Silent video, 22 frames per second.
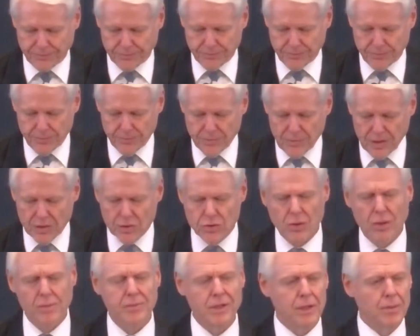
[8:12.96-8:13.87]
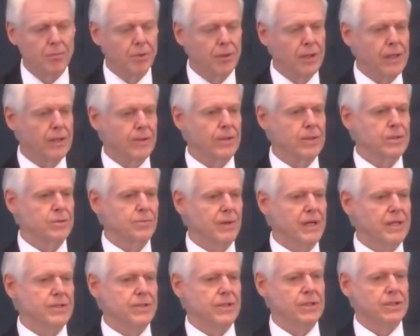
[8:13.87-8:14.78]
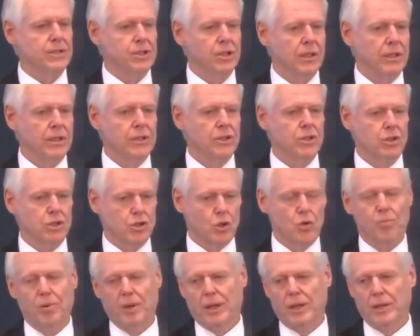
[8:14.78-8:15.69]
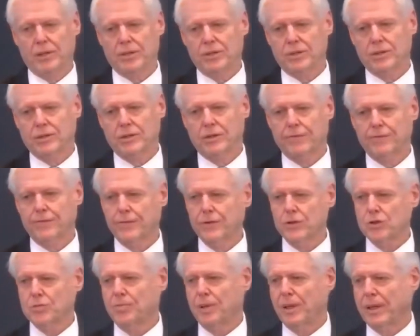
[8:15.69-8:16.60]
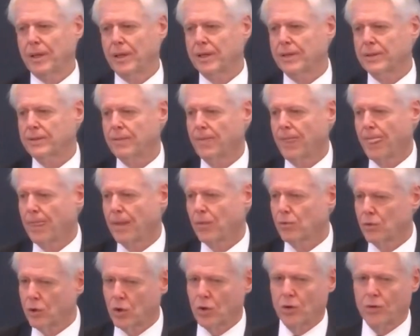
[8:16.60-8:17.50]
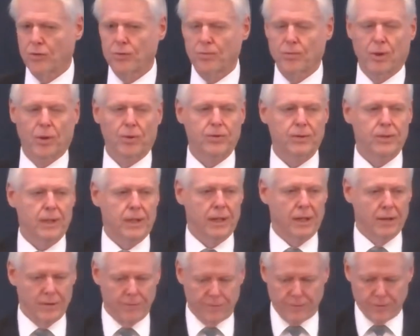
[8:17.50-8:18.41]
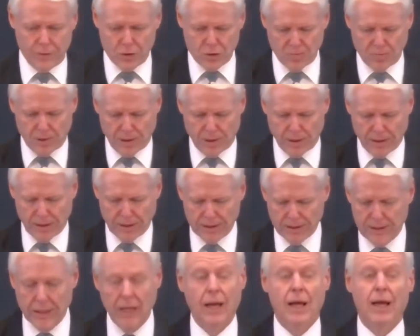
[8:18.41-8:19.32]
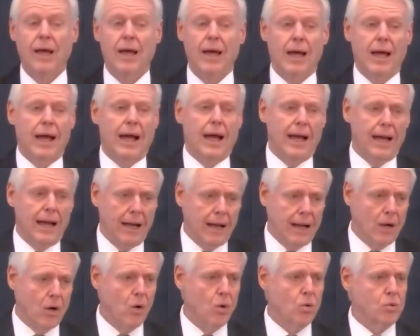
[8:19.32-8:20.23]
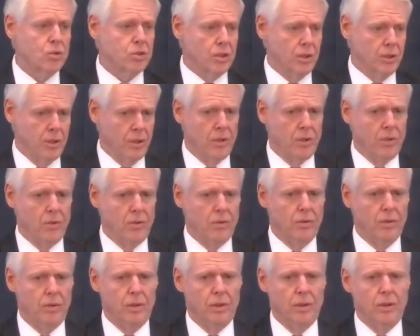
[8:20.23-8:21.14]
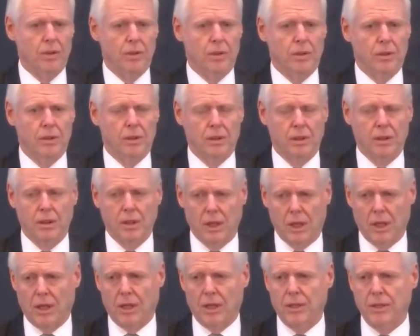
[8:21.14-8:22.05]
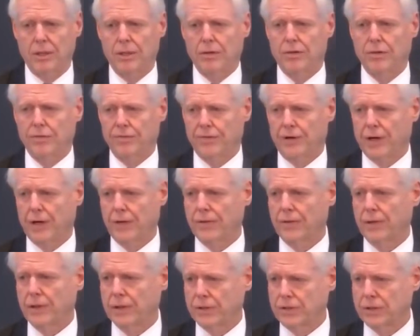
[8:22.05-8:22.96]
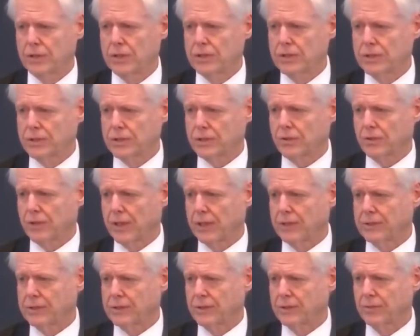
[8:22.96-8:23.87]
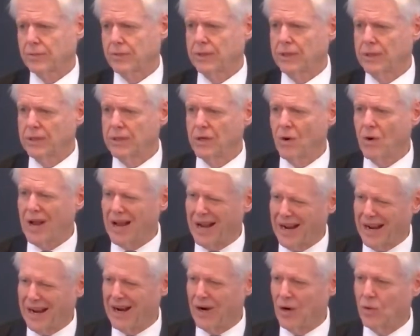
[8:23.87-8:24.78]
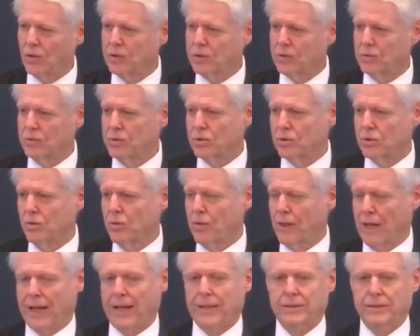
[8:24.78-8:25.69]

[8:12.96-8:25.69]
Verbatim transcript: So I'm going to break this message into two parts. The first part, we'll go through both today. The first part is how to know God, the Father, and Jesus Christ. We need to know how you do that.